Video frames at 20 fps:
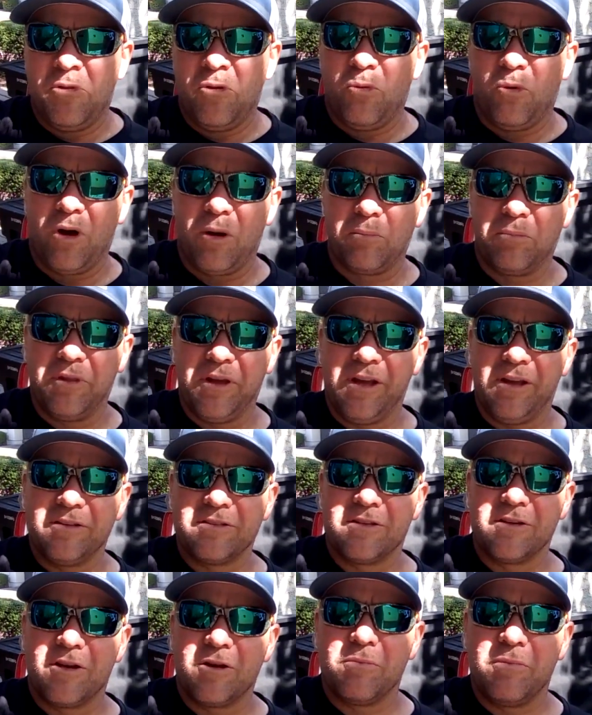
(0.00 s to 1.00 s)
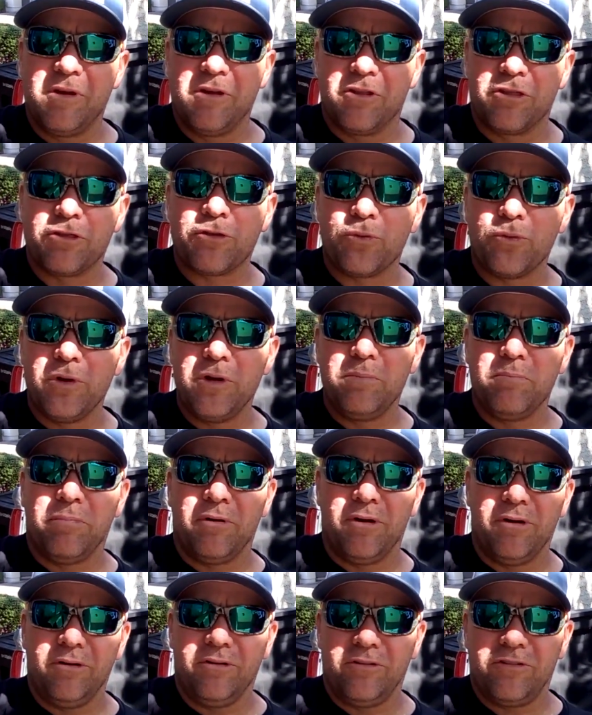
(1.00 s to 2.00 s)
what I'm thinking is going to be a
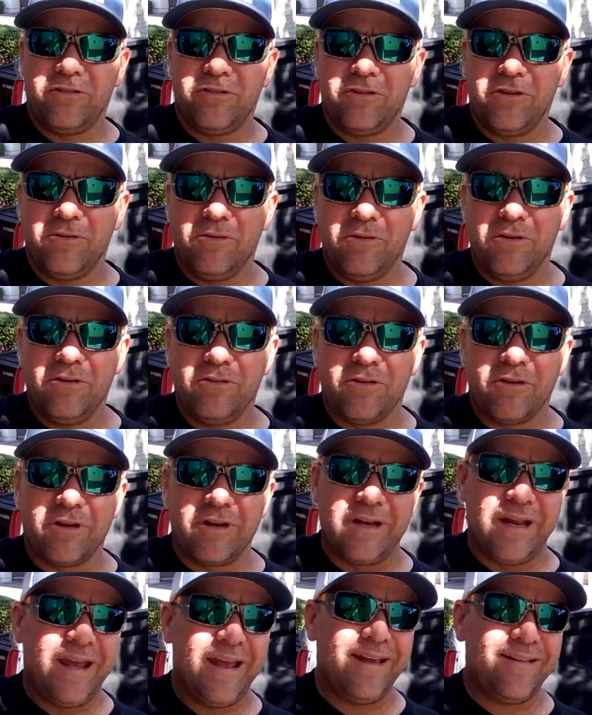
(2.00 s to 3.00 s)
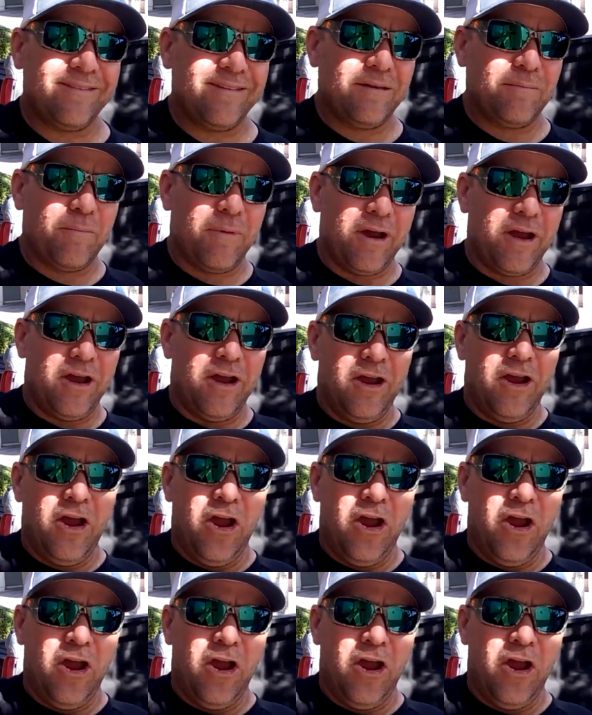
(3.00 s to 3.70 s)
three-part series on enhancing my